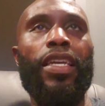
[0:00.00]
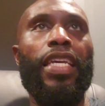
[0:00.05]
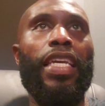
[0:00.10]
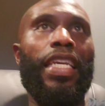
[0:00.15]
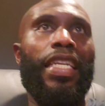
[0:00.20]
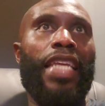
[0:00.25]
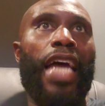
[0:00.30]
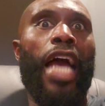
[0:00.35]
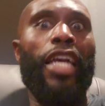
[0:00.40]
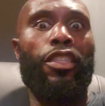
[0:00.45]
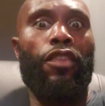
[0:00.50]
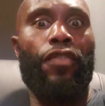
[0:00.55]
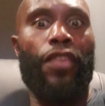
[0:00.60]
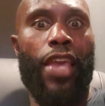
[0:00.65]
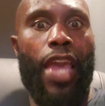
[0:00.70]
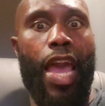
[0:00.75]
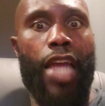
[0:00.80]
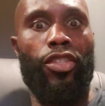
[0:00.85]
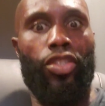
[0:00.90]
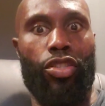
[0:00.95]
He dies of
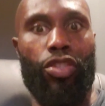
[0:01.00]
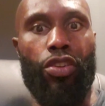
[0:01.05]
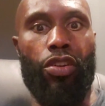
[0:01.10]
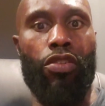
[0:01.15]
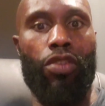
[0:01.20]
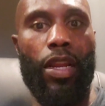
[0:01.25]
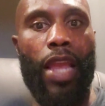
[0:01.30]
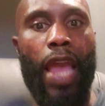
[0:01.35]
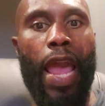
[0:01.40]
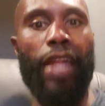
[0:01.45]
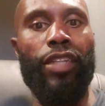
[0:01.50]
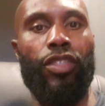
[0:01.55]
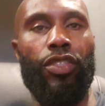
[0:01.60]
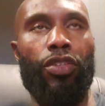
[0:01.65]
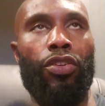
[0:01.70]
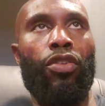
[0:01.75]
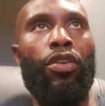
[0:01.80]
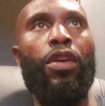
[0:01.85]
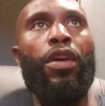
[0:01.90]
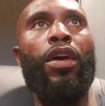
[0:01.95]
cancer,
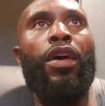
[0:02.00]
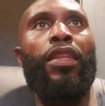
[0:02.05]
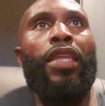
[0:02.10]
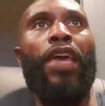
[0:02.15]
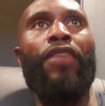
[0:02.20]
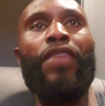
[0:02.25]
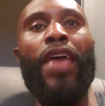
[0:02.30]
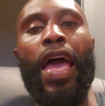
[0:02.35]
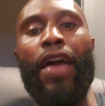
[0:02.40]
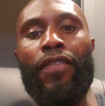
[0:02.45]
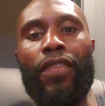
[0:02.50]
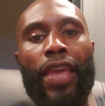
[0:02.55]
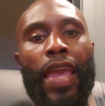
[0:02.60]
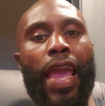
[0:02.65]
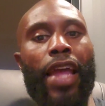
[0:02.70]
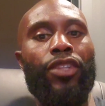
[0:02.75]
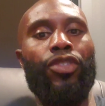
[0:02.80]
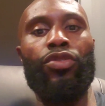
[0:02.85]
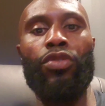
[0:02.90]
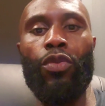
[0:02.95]
cancer. They even have
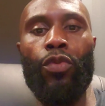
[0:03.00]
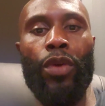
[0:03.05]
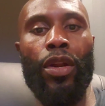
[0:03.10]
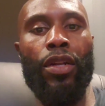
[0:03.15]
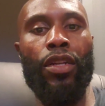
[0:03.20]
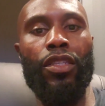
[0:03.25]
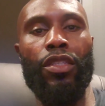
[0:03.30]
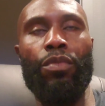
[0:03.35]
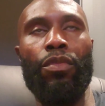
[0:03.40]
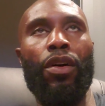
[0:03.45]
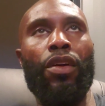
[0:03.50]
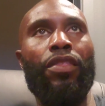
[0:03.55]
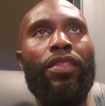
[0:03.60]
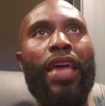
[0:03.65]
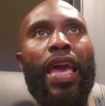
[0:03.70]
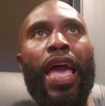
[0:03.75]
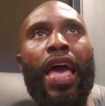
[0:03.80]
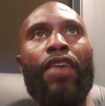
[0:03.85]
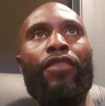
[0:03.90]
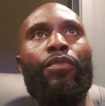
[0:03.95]
Cancer Awareness Month.
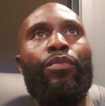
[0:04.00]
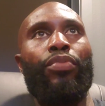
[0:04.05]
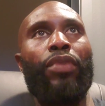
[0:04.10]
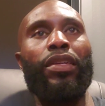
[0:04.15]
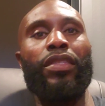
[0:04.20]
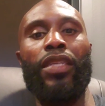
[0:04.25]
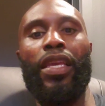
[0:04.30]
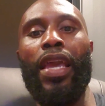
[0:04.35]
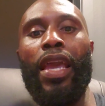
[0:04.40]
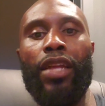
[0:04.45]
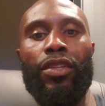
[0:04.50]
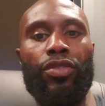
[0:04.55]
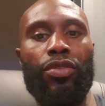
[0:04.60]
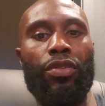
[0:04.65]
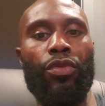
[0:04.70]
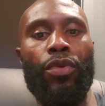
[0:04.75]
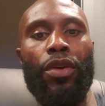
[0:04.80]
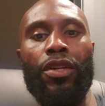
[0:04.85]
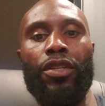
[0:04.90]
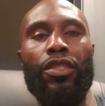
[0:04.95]
They have Breast Cancer
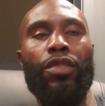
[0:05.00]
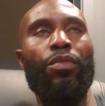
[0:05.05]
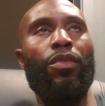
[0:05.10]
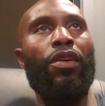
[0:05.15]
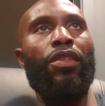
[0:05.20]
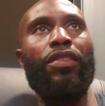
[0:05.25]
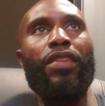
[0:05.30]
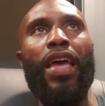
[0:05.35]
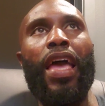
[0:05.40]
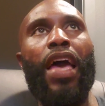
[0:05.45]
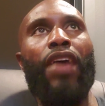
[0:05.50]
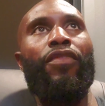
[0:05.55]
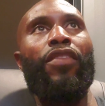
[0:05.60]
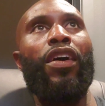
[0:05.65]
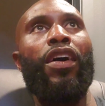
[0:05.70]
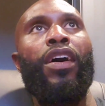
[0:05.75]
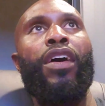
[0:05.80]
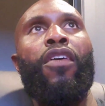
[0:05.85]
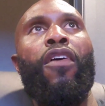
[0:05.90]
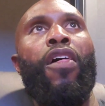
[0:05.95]
Awareness Month. They have
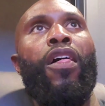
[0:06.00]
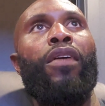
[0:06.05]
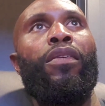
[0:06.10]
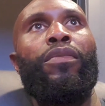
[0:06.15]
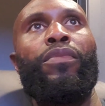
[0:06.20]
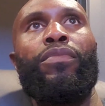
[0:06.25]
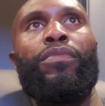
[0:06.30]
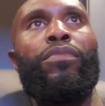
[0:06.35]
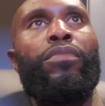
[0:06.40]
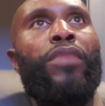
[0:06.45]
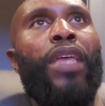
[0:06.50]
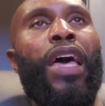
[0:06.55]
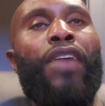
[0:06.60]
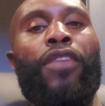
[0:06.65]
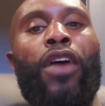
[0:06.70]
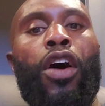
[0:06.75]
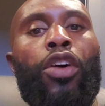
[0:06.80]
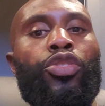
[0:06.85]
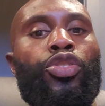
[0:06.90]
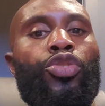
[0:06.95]

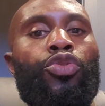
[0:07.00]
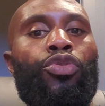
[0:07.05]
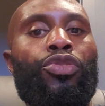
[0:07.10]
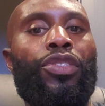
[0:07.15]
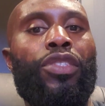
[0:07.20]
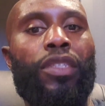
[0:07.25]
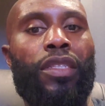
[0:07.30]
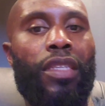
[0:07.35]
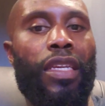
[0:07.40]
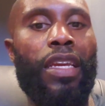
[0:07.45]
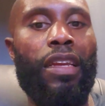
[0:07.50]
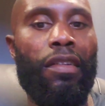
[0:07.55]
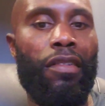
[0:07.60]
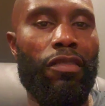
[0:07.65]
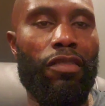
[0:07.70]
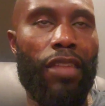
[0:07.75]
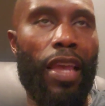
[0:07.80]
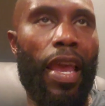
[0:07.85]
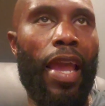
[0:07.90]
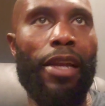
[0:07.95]
all sorts of
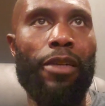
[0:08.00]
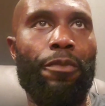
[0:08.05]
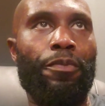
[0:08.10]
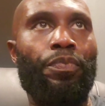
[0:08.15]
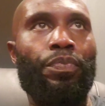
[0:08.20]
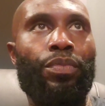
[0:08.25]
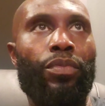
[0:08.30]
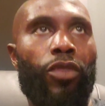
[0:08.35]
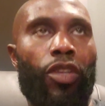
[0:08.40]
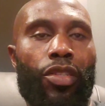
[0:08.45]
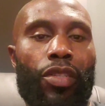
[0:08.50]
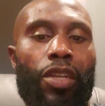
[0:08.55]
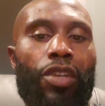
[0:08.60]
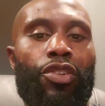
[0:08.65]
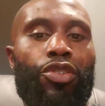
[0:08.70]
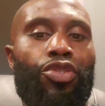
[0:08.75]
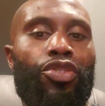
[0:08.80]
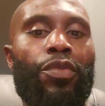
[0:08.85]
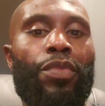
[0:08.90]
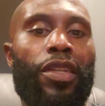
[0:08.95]
things that are
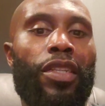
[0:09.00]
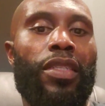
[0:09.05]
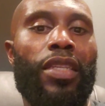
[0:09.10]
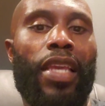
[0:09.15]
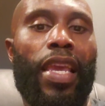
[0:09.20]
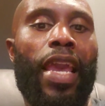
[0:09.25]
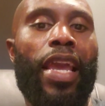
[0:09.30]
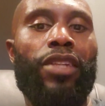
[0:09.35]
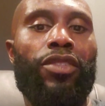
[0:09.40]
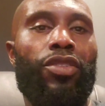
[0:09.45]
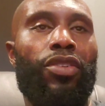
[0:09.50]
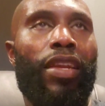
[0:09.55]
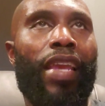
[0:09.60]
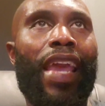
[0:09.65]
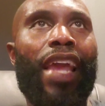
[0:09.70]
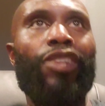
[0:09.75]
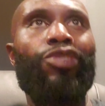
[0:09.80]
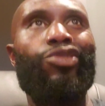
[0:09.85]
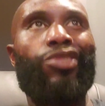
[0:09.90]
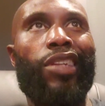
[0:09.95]
attributed to cancer.
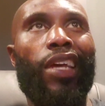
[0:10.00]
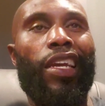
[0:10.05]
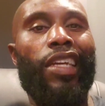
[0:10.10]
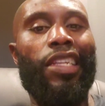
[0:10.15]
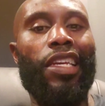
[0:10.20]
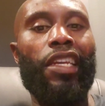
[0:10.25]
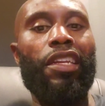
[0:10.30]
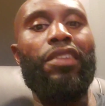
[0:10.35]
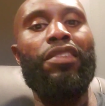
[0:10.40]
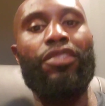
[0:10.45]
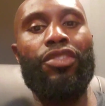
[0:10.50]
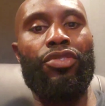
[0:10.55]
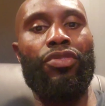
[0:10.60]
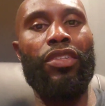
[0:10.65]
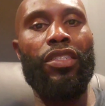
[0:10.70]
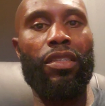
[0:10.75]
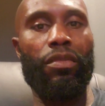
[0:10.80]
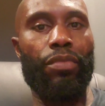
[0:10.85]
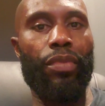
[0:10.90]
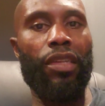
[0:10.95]
Cancer is like an industry.
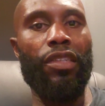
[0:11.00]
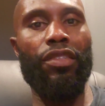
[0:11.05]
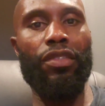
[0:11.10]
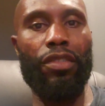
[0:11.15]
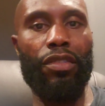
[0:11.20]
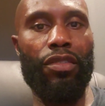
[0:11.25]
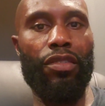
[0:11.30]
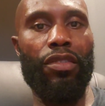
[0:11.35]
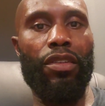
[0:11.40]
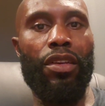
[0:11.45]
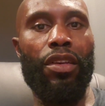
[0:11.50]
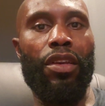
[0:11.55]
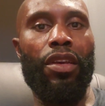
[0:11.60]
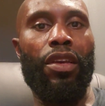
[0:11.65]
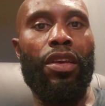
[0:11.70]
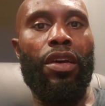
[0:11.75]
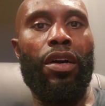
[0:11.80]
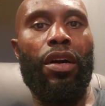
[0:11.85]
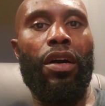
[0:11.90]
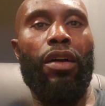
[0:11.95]
It's a business.
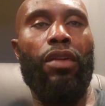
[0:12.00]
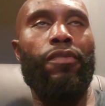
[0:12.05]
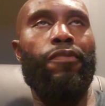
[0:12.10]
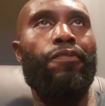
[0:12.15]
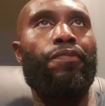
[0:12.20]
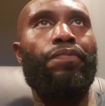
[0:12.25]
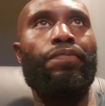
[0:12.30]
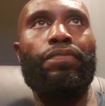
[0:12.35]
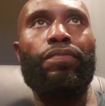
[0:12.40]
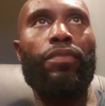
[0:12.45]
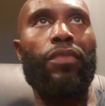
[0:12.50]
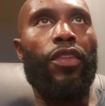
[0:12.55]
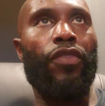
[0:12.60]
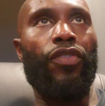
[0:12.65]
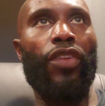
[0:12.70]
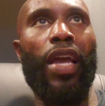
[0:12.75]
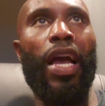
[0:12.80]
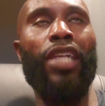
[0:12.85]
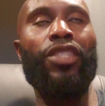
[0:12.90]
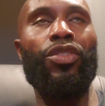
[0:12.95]
If
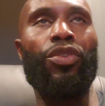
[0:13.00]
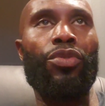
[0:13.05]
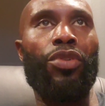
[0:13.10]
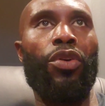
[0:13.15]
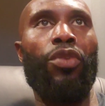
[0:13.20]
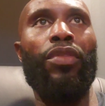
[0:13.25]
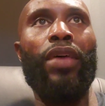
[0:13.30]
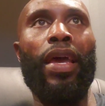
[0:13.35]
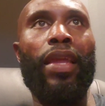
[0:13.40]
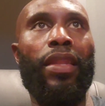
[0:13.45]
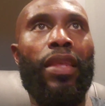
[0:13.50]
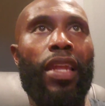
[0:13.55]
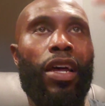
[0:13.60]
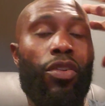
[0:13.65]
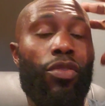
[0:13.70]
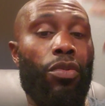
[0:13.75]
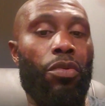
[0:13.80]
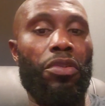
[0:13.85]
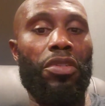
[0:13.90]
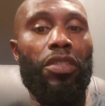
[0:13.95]
you guys don't know that, then I
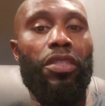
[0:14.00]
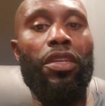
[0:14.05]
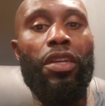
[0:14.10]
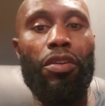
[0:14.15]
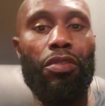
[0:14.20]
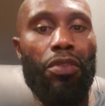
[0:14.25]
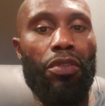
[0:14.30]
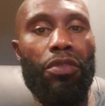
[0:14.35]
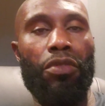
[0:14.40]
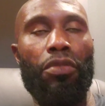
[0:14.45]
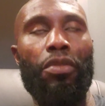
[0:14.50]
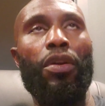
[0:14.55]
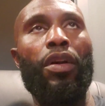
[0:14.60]
don't know what to tell you.